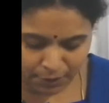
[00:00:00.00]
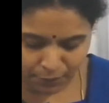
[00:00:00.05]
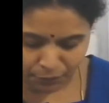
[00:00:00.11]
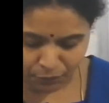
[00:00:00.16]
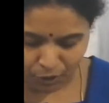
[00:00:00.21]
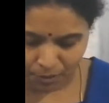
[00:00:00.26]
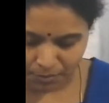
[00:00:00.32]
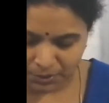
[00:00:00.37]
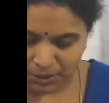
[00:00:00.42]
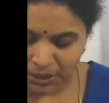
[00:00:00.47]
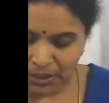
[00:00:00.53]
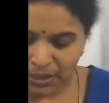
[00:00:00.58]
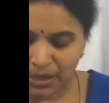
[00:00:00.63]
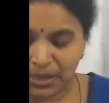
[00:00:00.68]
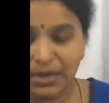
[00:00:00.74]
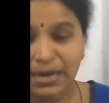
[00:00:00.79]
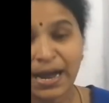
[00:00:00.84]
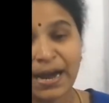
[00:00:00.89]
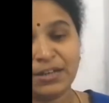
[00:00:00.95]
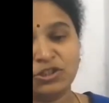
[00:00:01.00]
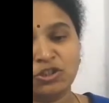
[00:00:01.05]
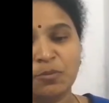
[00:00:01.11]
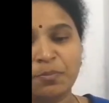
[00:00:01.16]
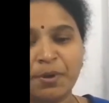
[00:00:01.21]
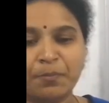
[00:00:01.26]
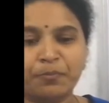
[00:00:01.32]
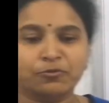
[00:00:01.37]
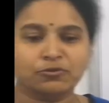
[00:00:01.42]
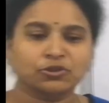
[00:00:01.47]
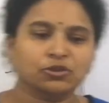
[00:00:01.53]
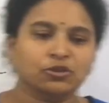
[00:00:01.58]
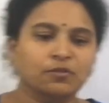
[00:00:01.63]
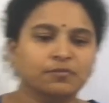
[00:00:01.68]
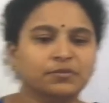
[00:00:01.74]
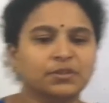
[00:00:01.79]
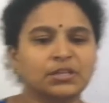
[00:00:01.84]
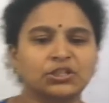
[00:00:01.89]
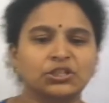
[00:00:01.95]
will form the larger proportion
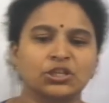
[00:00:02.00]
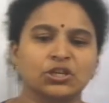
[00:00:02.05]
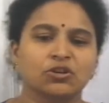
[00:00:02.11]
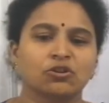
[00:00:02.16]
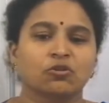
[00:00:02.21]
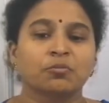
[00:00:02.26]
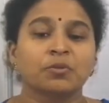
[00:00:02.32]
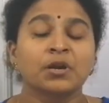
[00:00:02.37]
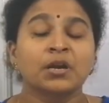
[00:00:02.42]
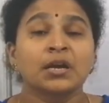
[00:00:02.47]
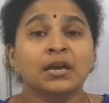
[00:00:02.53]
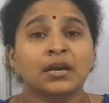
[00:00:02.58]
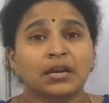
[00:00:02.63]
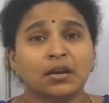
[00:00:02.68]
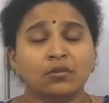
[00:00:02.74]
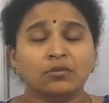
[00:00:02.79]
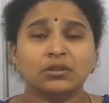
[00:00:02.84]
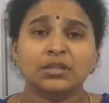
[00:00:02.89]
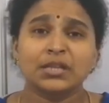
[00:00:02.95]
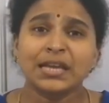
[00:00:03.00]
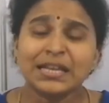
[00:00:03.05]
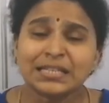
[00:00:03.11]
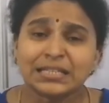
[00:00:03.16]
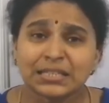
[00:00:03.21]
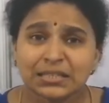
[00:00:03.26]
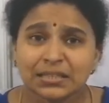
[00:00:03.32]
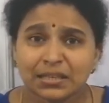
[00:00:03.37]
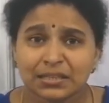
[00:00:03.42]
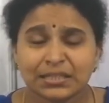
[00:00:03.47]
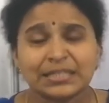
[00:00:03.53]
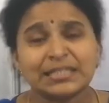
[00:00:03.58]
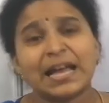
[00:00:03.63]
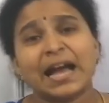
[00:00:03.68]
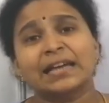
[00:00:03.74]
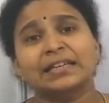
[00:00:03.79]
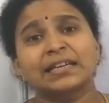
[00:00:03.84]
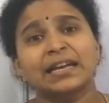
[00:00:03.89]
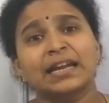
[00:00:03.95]
of the genome. Now these
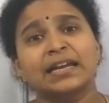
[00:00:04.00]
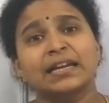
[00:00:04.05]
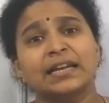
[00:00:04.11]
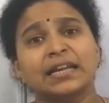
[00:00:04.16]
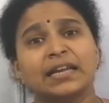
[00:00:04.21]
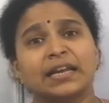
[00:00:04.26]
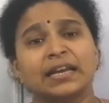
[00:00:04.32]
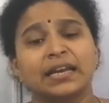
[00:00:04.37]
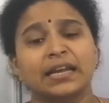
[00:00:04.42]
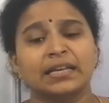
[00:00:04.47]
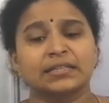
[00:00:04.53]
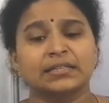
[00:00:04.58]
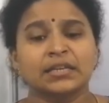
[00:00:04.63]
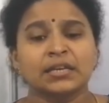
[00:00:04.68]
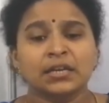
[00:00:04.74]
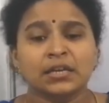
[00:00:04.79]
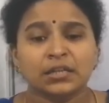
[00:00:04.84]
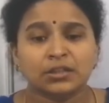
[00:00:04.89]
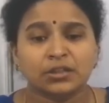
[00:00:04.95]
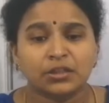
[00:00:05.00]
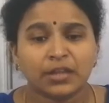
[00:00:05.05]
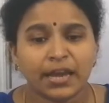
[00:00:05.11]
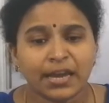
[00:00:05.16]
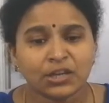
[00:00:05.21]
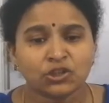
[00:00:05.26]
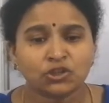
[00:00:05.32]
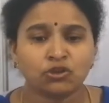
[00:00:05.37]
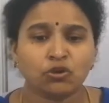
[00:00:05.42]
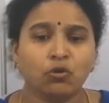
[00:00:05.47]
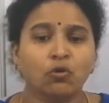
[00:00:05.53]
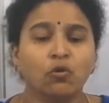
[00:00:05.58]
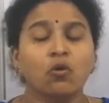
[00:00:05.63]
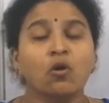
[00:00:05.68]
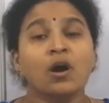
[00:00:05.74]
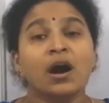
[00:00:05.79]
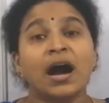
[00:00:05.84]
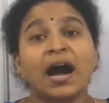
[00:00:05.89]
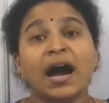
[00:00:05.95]
satellite DNAs, they
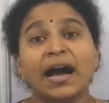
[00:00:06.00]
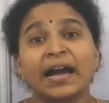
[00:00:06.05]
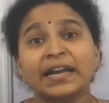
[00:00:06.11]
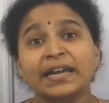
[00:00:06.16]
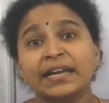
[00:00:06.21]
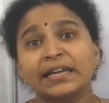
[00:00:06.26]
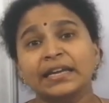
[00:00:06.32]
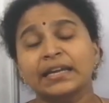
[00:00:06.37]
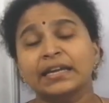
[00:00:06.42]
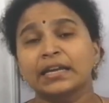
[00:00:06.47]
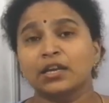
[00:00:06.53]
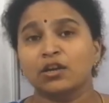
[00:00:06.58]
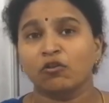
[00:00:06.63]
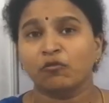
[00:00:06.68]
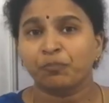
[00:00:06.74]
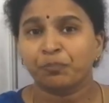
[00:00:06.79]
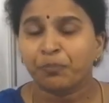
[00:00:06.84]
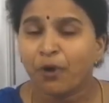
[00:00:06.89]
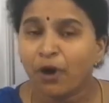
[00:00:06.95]
show high degree of